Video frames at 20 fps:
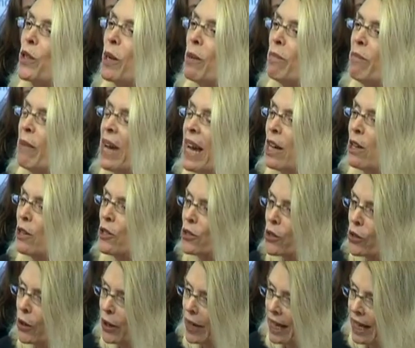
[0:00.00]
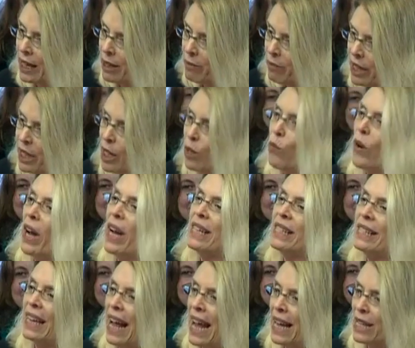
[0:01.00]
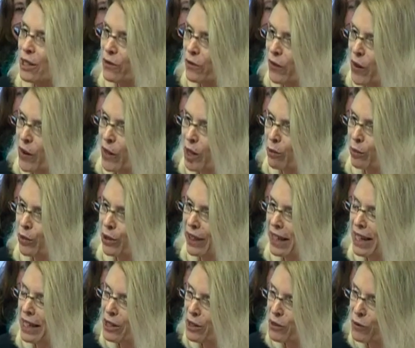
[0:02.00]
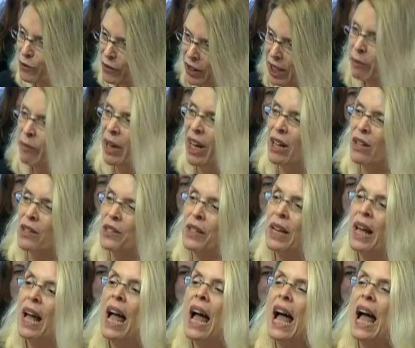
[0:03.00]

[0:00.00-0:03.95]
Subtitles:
that males are in many ways as variable as females.